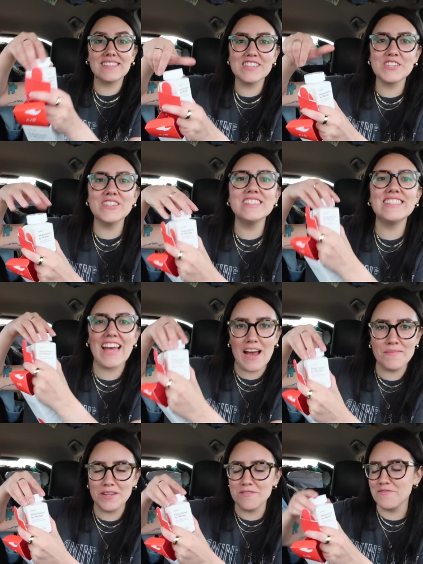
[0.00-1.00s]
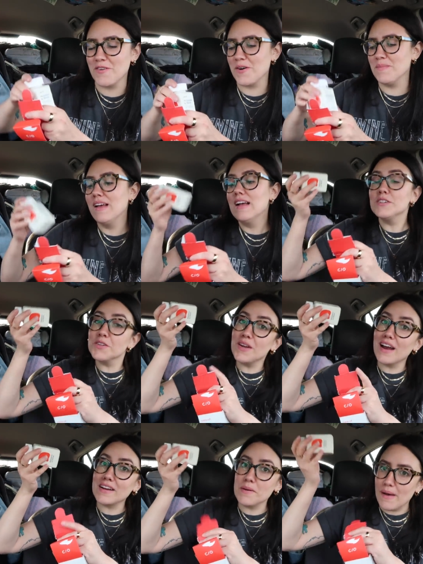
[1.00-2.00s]
These are in tablet form. They're
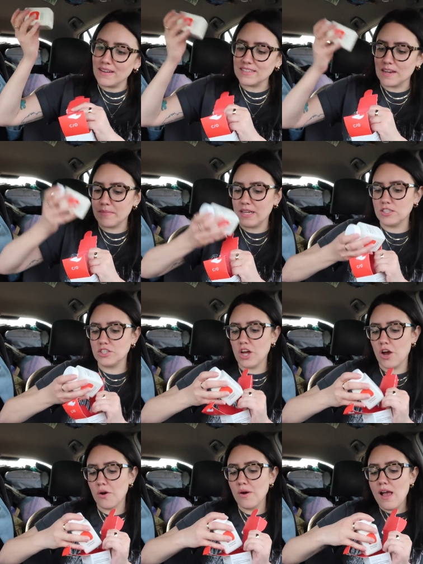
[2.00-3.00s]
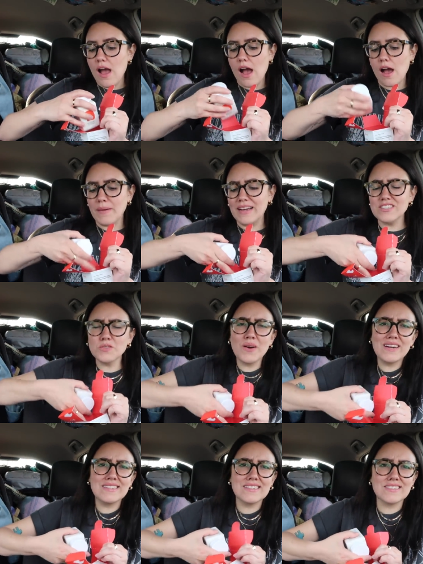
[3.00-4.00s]
not gonna melt on me. So I just
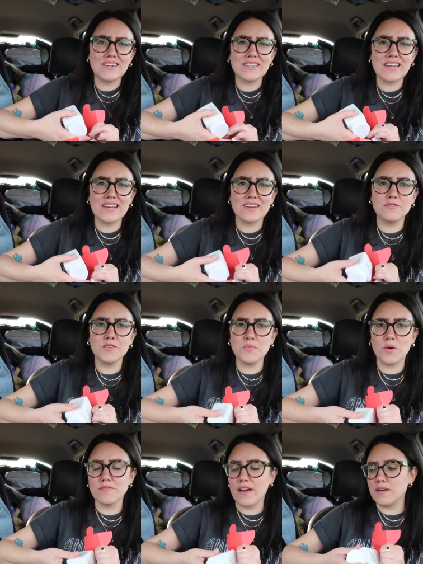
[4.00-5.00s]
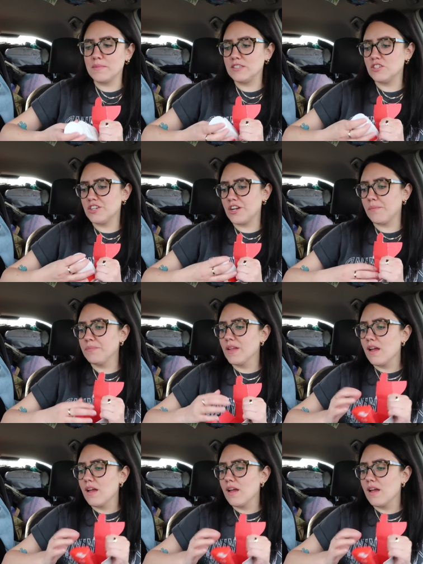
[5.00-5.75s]
wanted to start taking a few more vitamins, you know.